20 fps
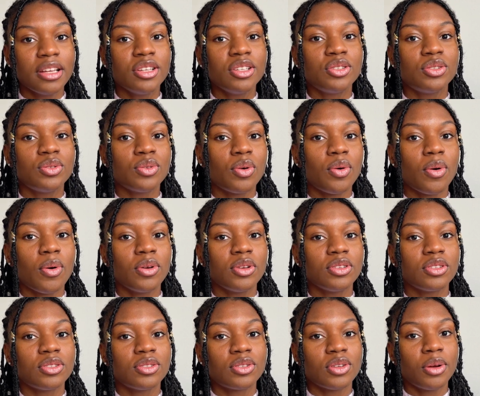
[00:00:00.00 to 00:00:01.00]
So
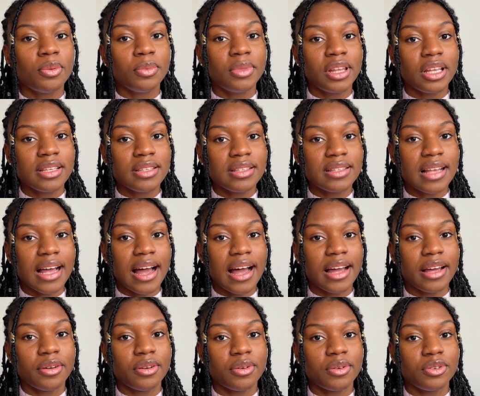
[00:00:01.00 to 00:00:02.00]
some things that
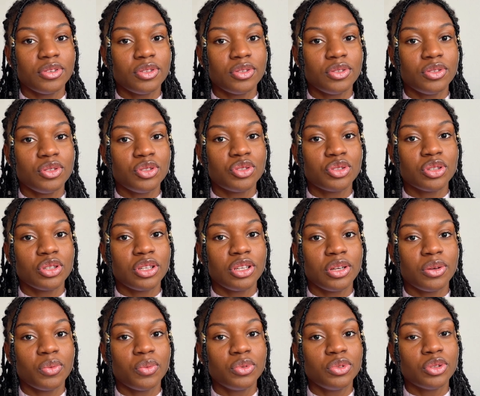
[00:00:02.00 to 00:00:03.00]
I
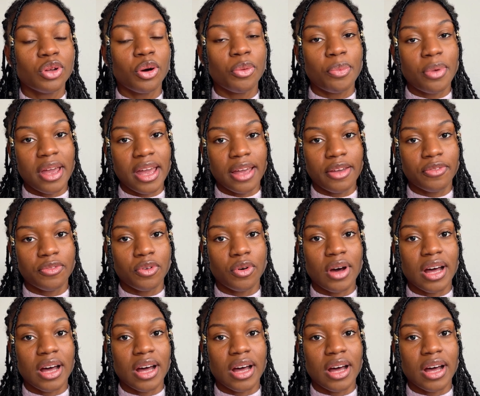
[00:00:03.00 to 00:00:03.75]
usually would not pay for